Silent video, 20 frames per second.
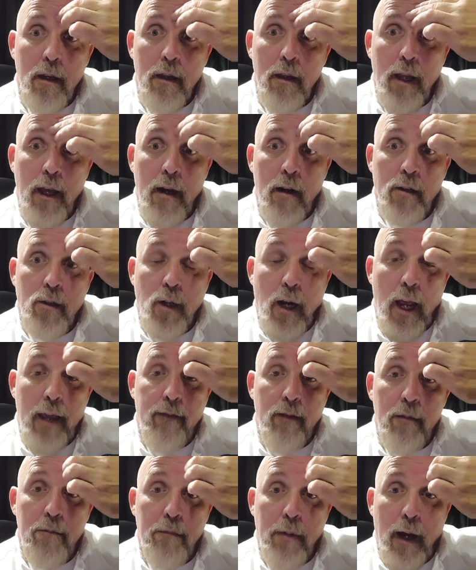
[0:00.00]
that are
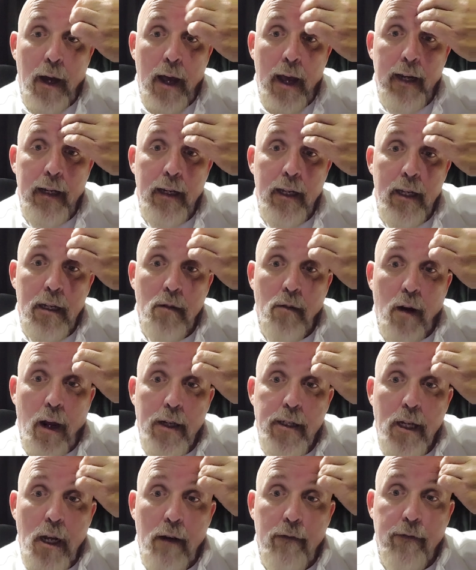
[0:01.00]
driving by, need to
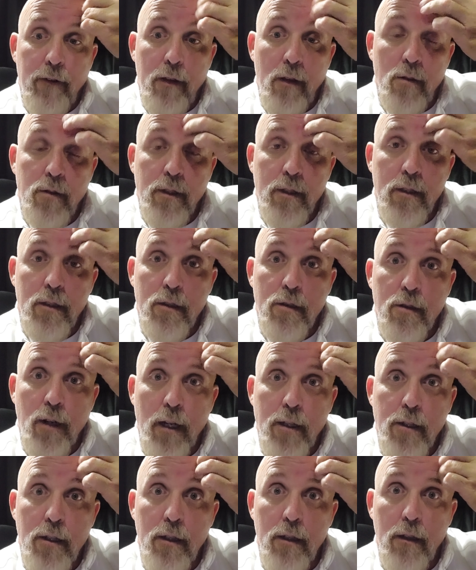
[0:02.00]
watch out for those
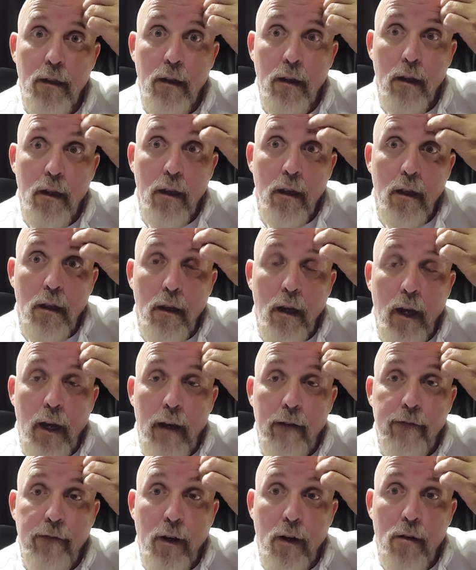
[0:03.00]
construction
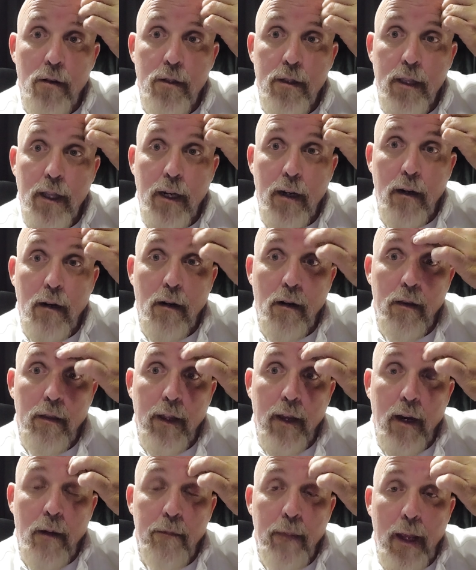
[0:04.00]
folks that
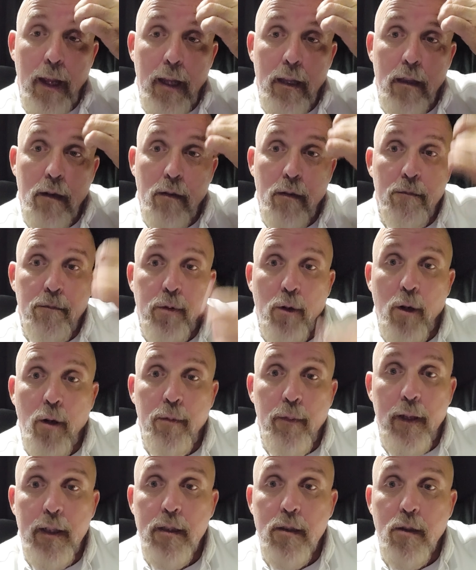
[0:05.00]
are making their
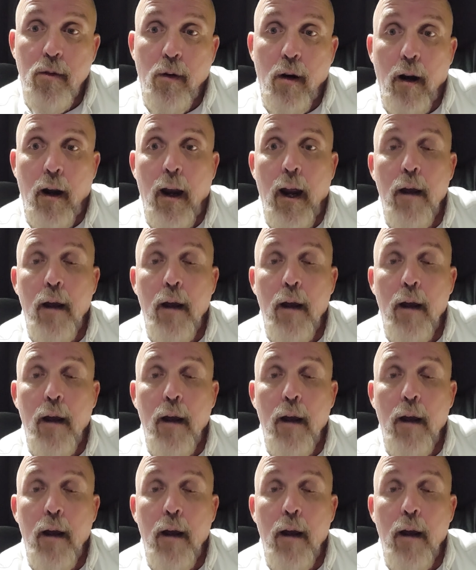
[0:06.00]
improvements to our